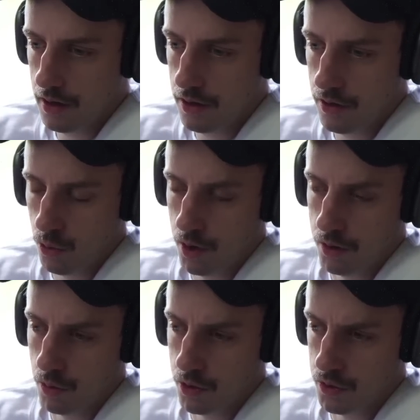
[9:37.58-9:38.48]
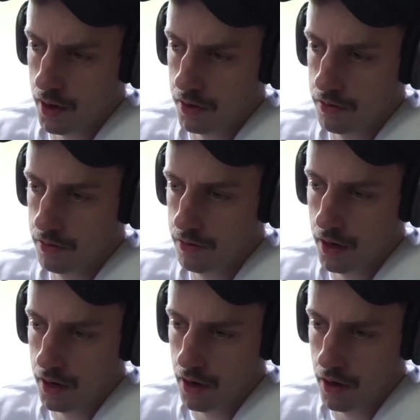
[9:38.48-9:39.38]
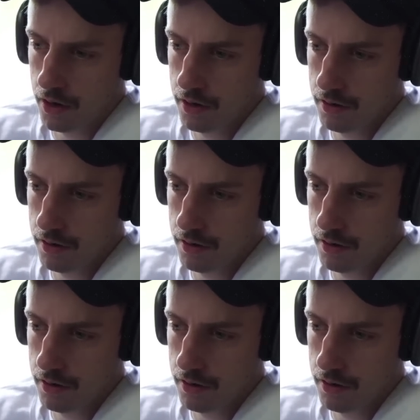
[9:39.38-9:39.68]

What trend? Getting a haircut?